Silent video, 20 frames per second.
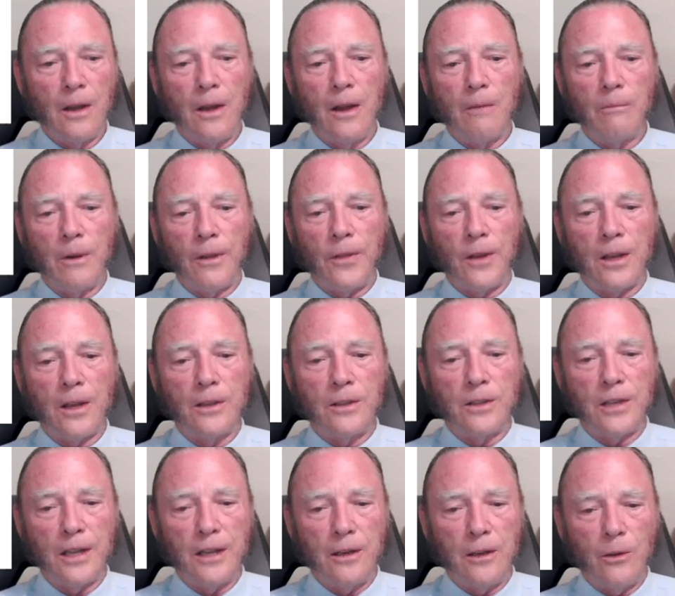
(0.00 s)
but the
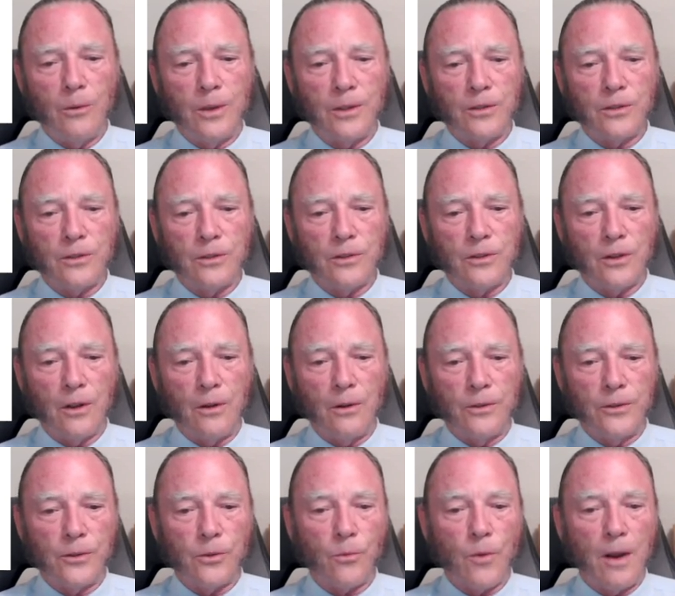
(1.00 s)
continuous
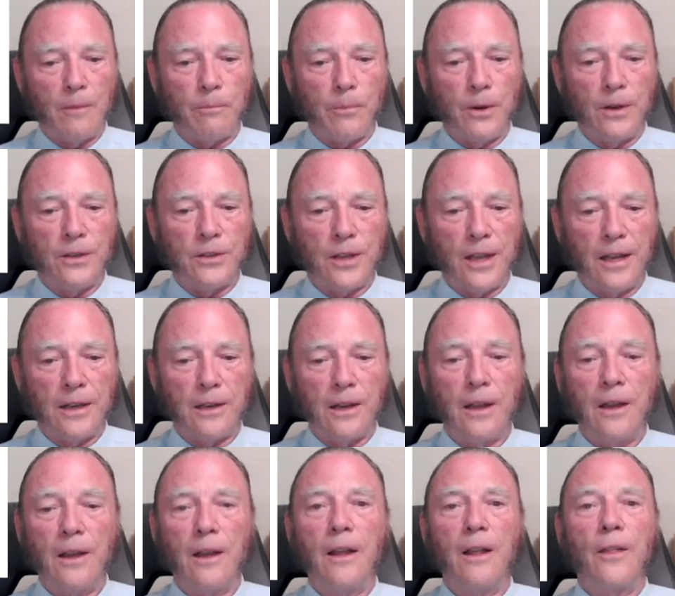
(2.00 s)
zones represent
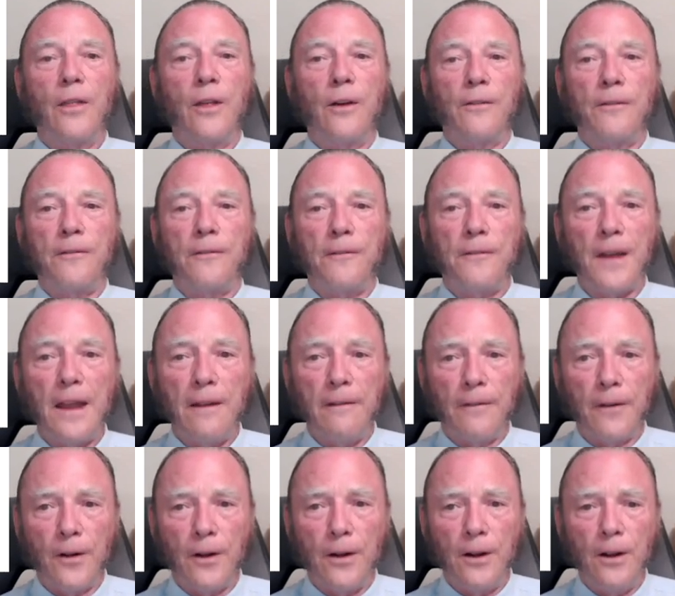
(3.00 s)
the
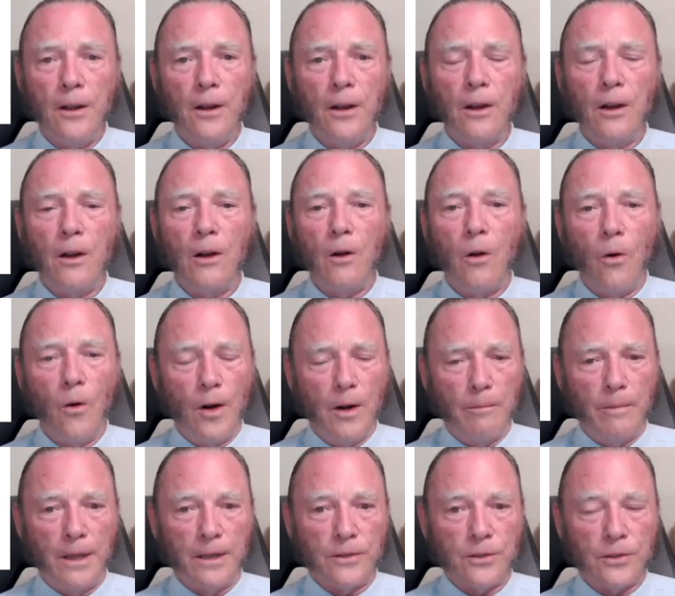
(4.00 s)
favored
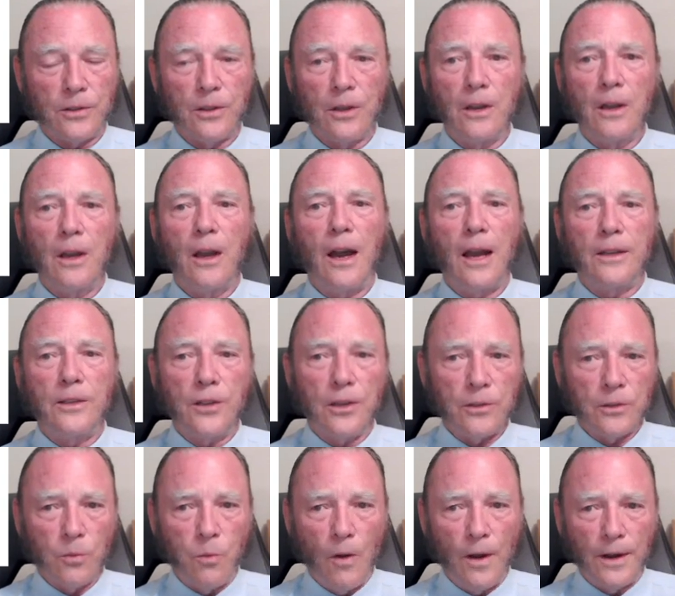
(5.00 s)
orbits. I
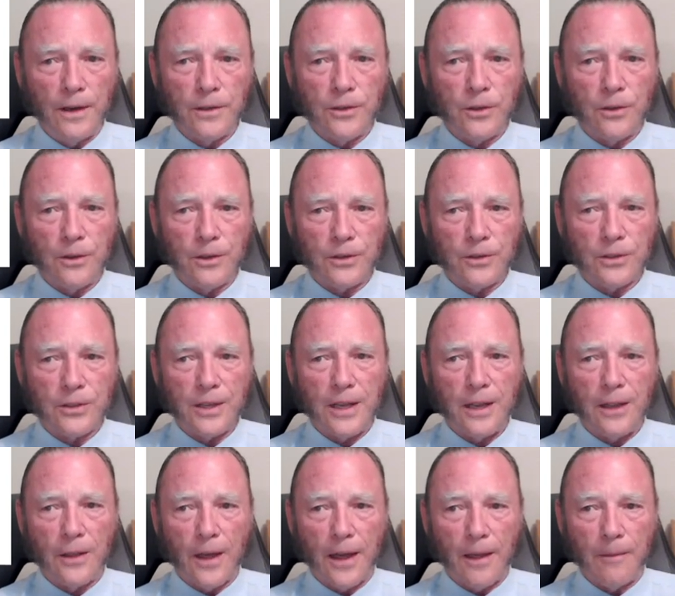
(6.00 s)
just wanted you to see
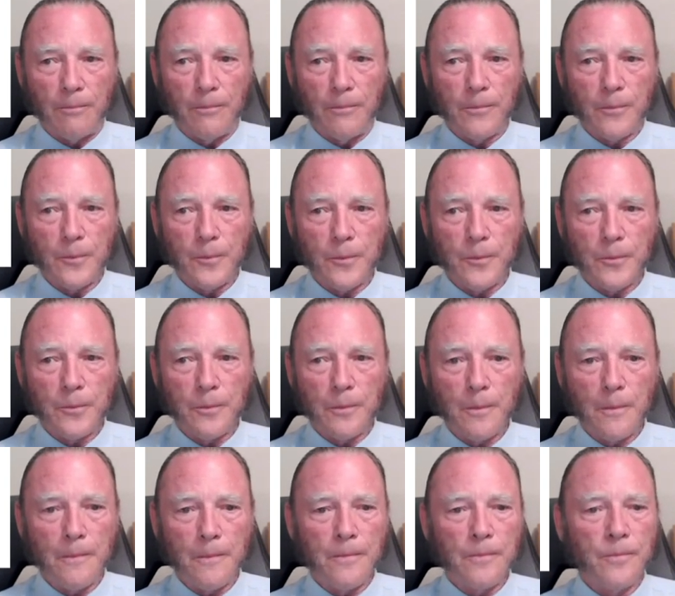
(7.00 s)
that.
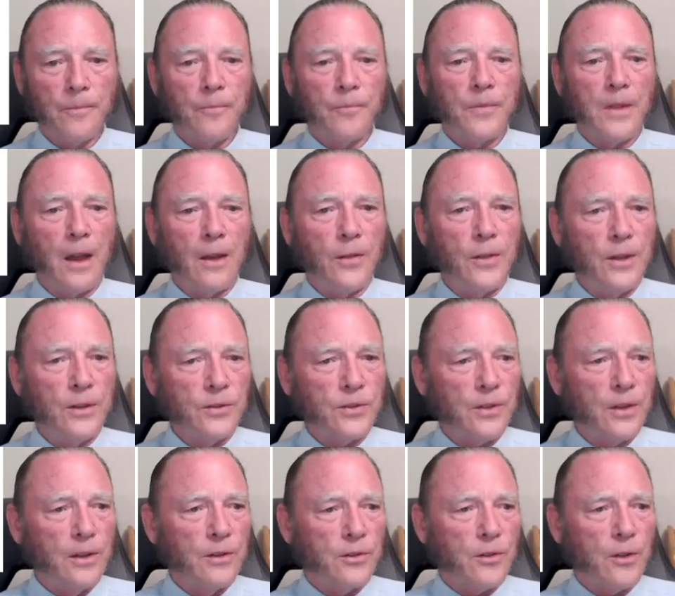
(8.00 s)
Now this
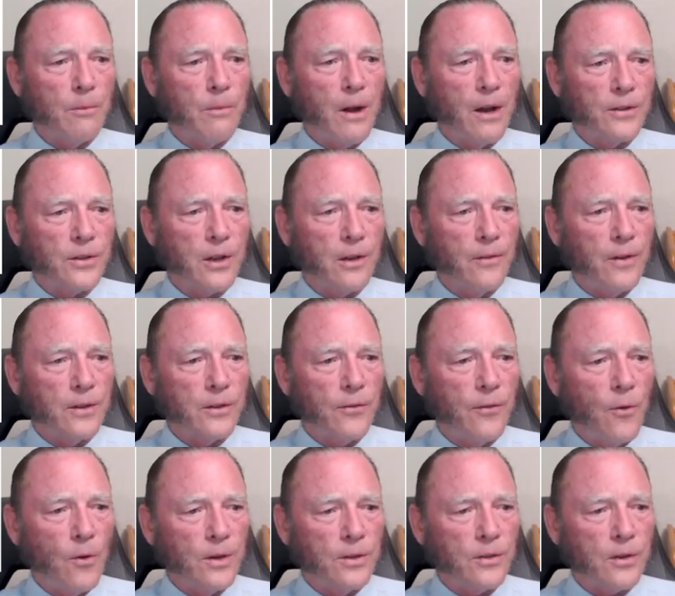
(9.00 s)
is the Boscovich
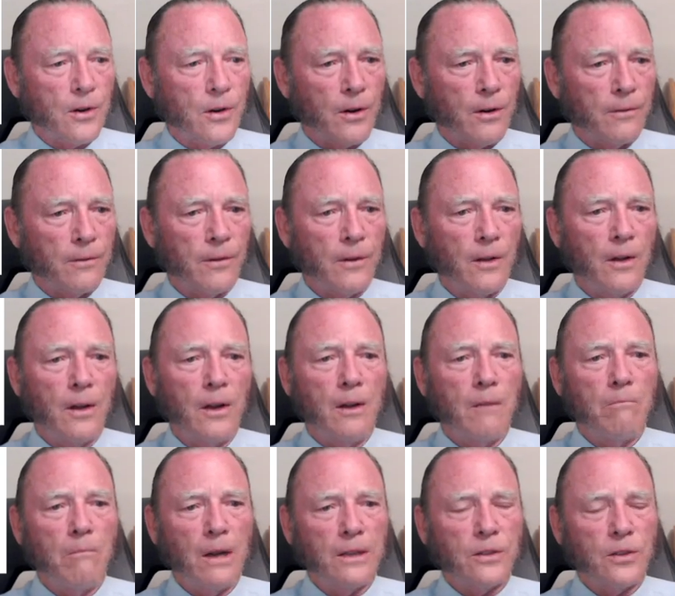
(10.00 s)
force curve,
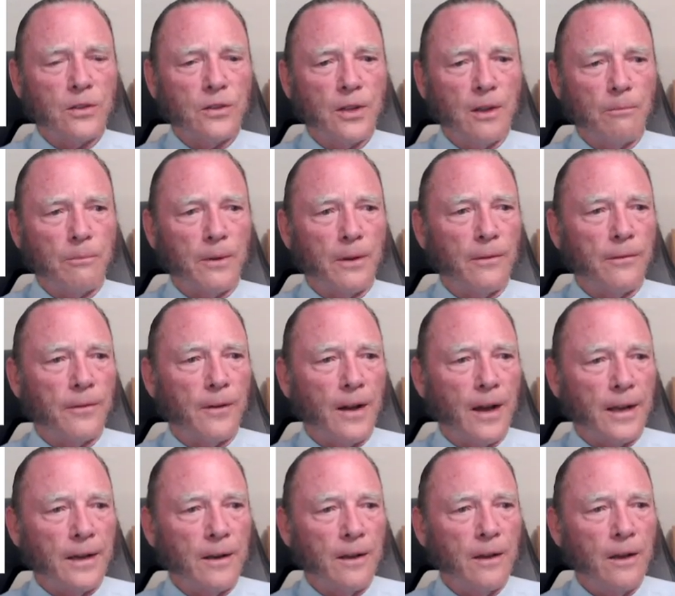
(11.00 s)
much
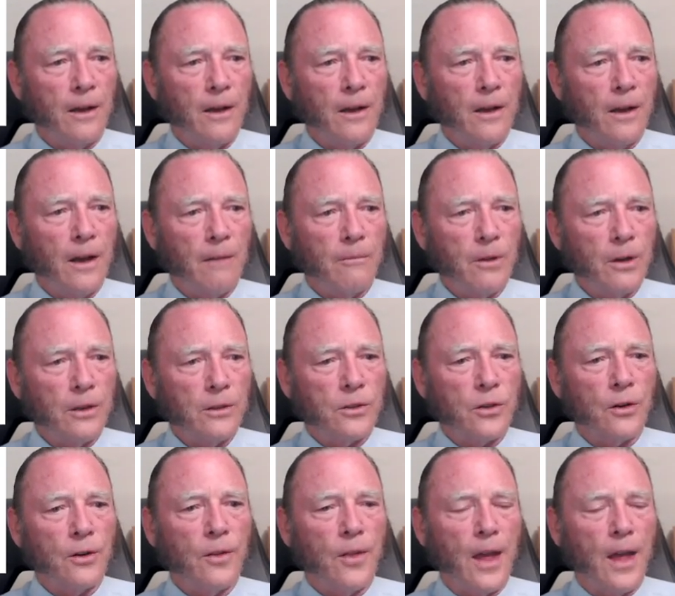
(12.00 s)
simplified. I'm going to
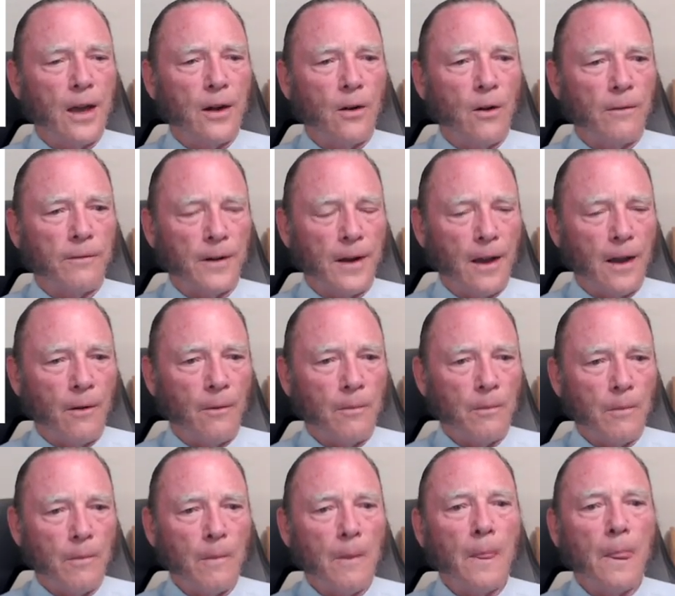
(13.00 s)
turn that off now
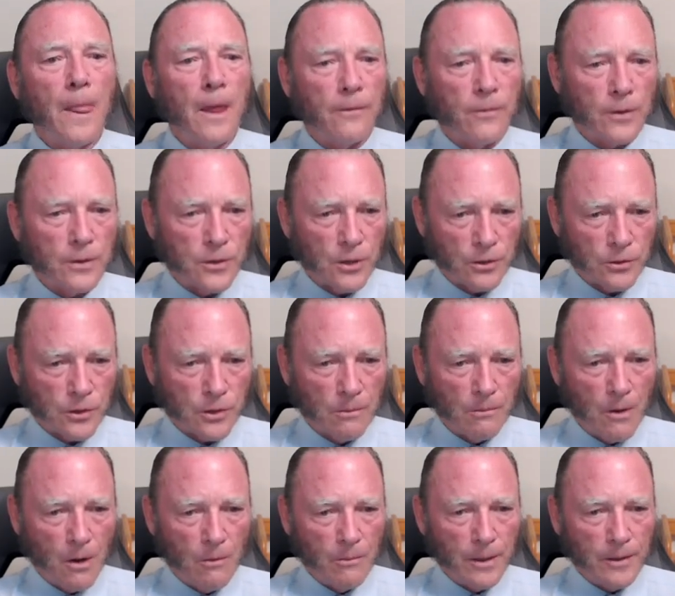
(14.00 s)
for just a
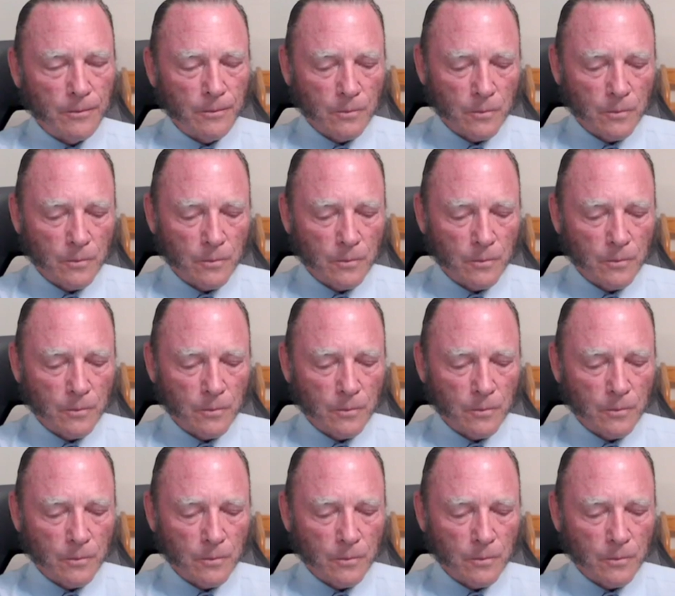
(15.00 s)
moment